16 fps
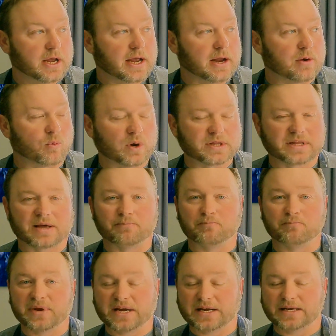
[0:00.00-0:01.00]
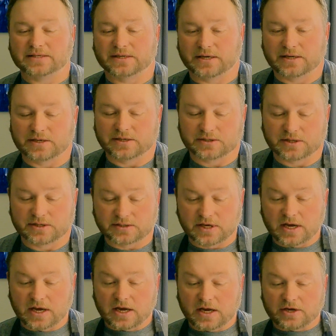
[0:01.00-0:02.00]
And what that means is
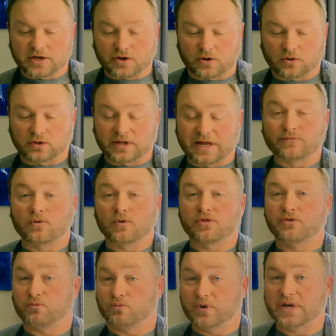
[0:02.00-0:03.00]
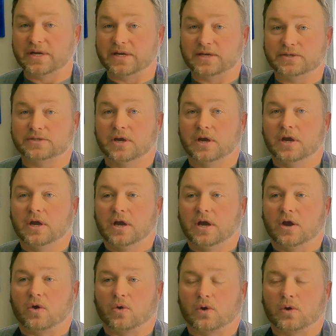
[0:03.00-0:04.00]
your level 3s
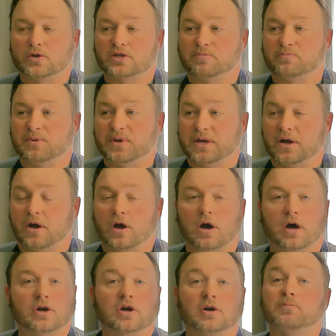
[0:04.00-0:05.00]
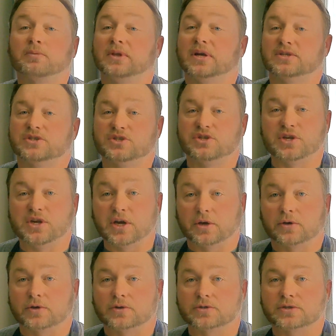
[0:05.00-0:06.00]
are going to be 100+
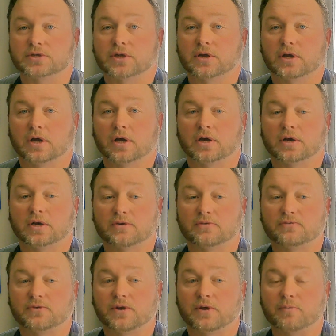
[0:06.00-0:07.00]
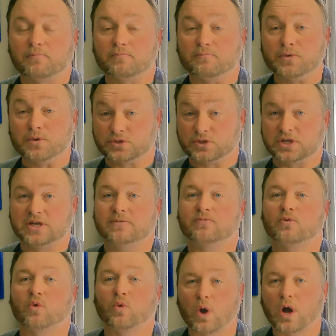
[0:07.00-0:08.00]
years of museum
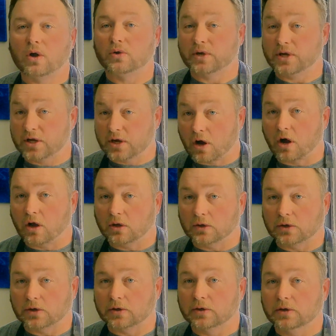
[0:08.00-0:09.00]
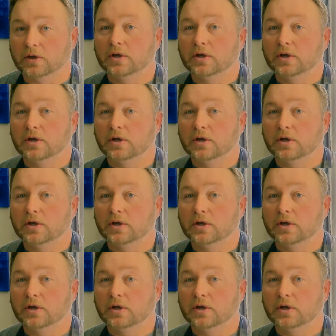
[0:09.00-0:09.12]
quality color